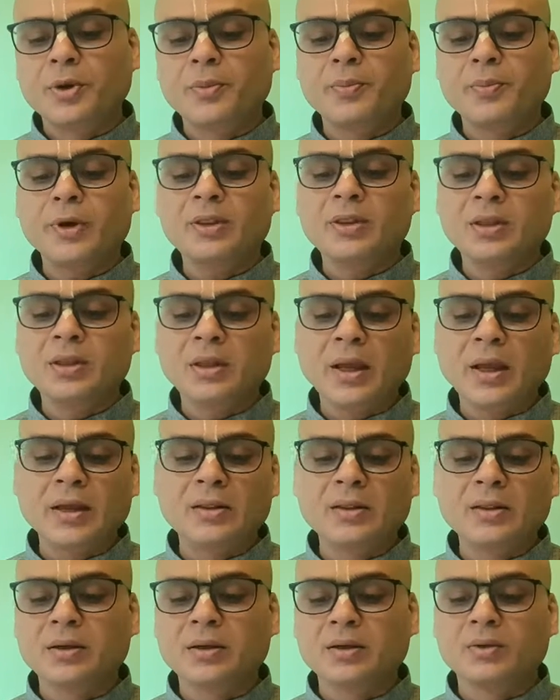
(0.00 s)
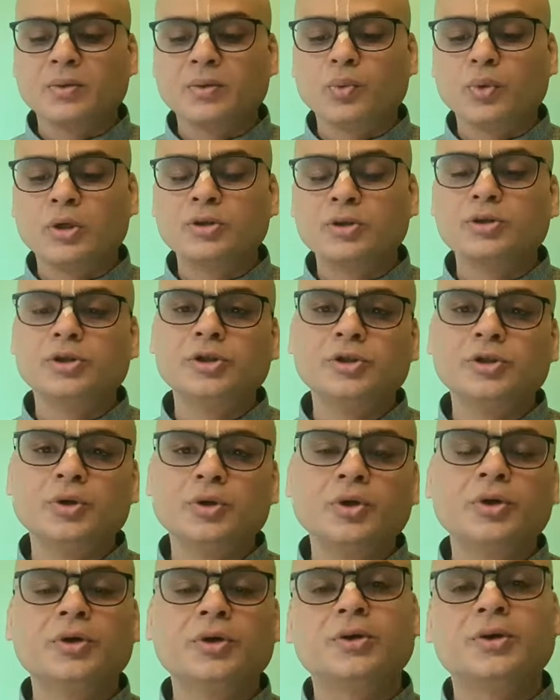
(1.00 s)
Prapadyeta, one
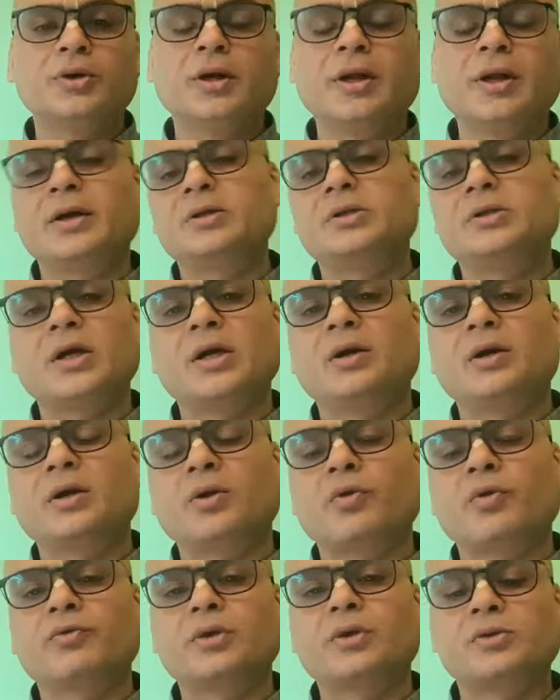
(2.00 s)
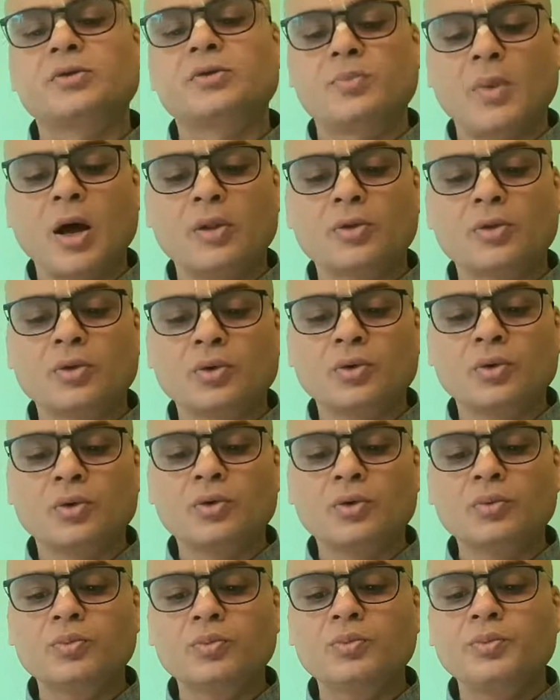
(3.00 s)
should take shelter of. Tasmad
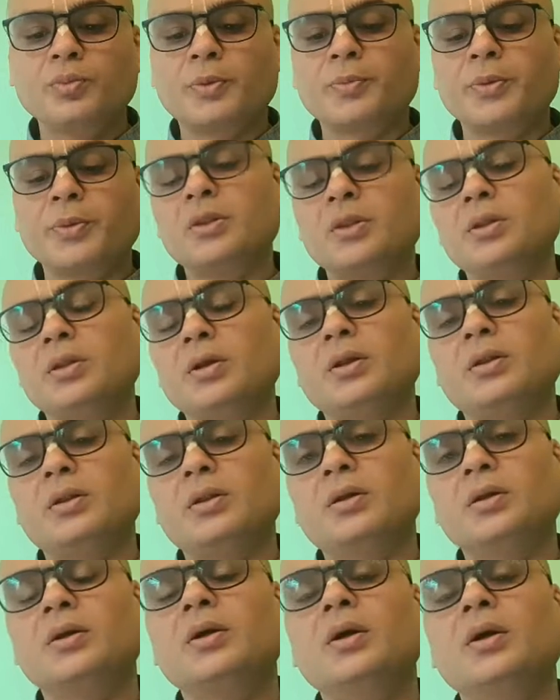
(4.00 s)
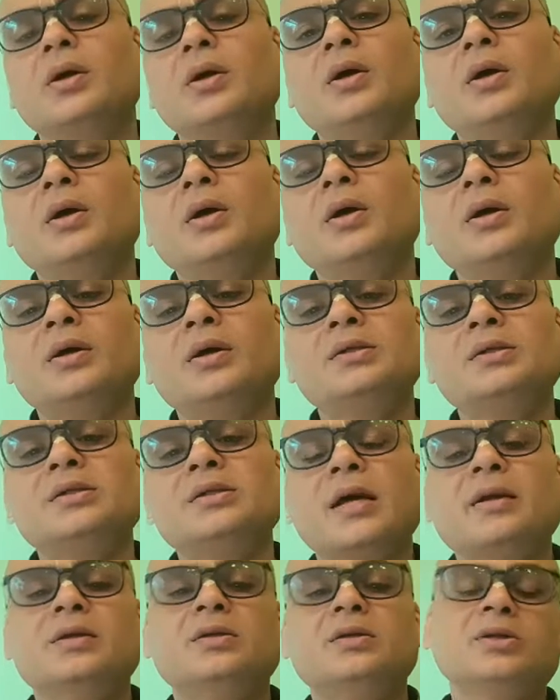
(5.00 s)
gurum prapadyeta. It is
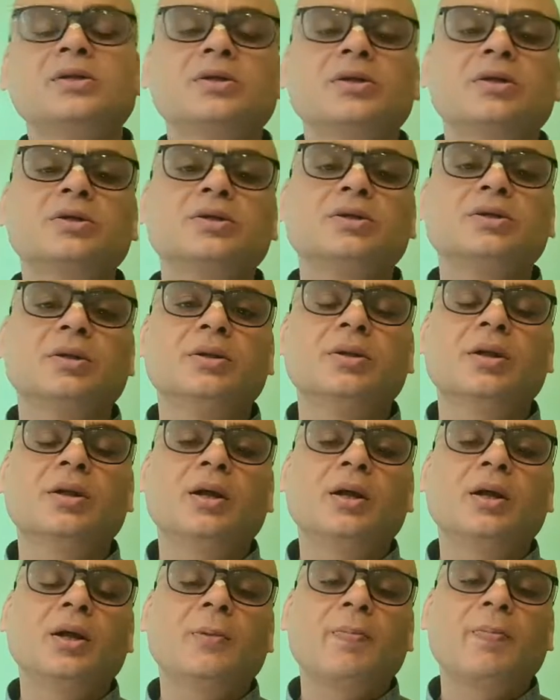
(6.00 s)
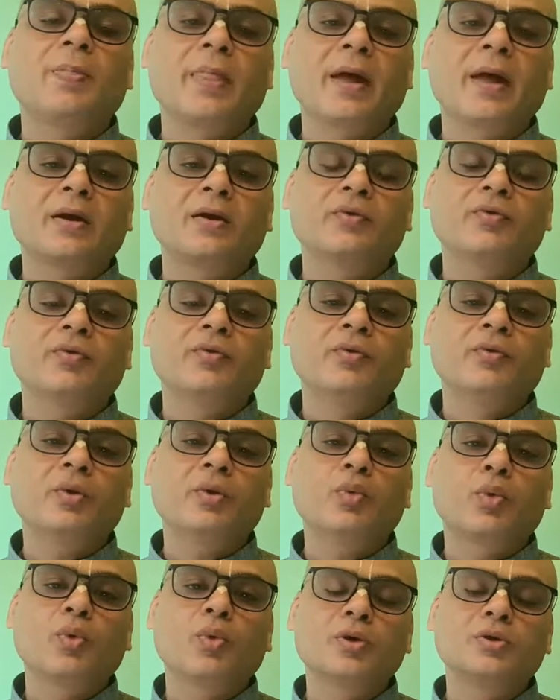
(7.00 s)
an instruction that if
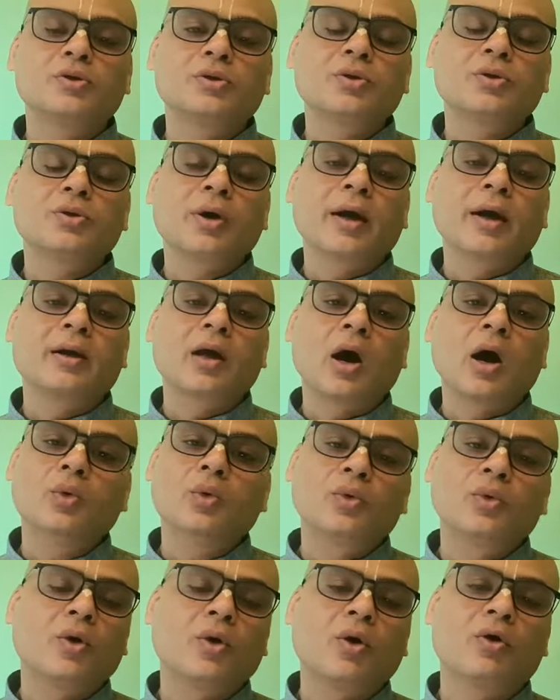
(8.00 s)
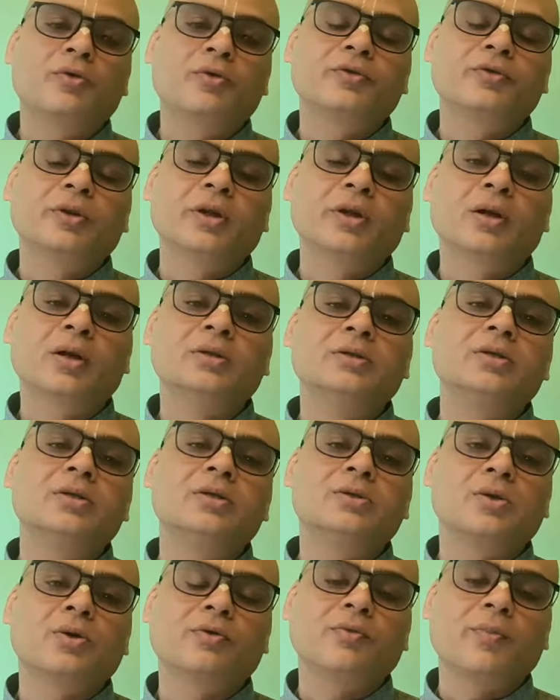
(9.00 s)
one wants to get out of the
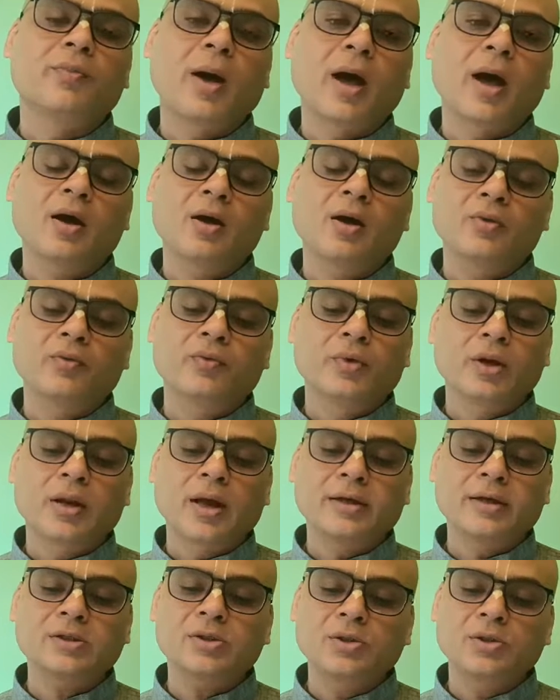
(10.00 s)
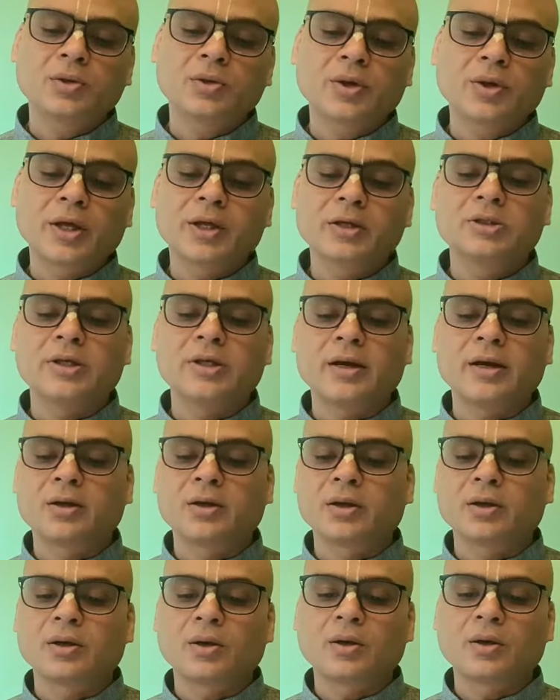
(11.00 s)
clutches of Maya, one has to take
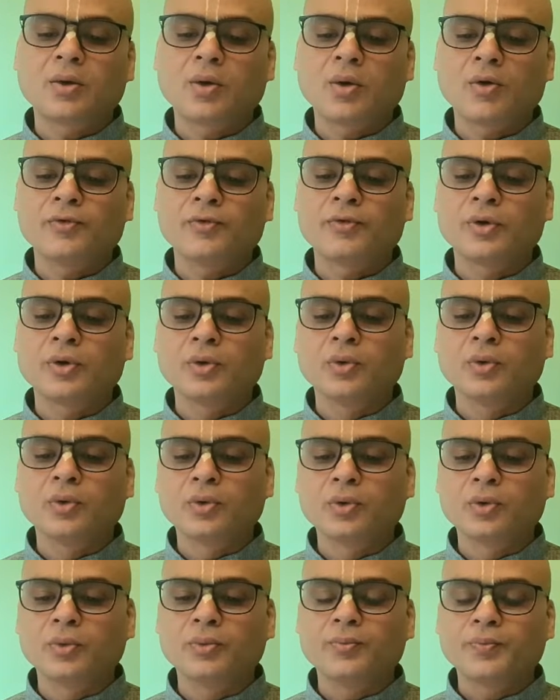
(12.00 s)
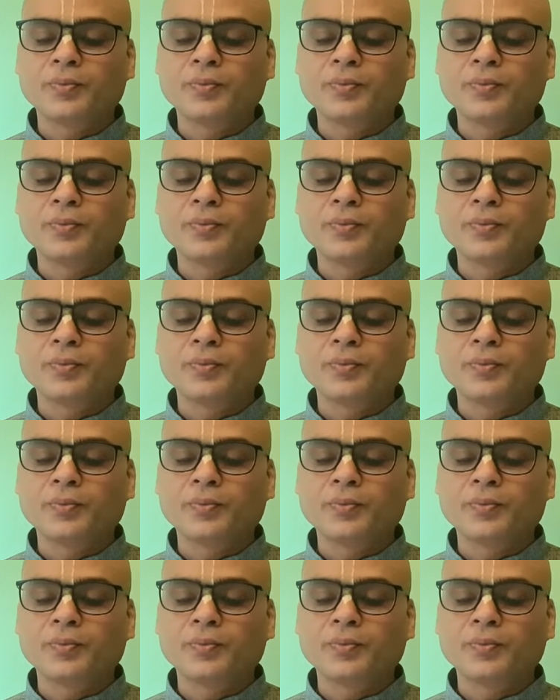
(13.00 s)
shelter of a guru.